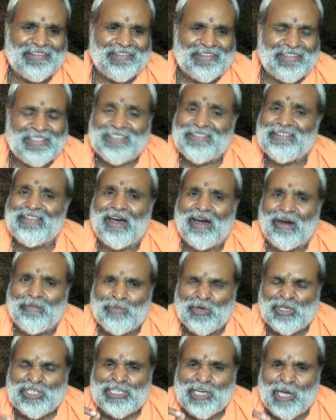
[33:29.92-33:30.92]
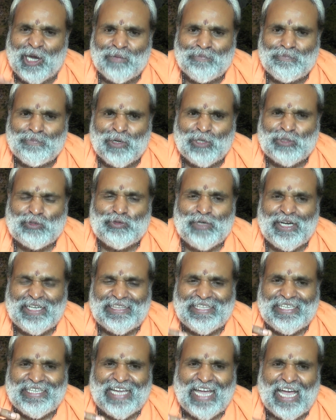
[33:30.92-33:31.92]
This is the most
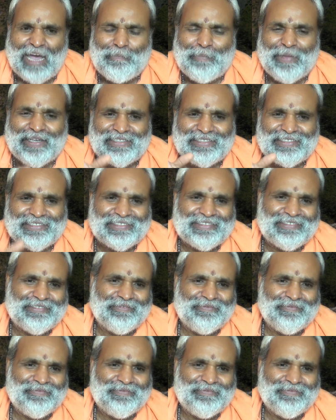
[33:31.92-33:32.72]
unfortunate thing happens.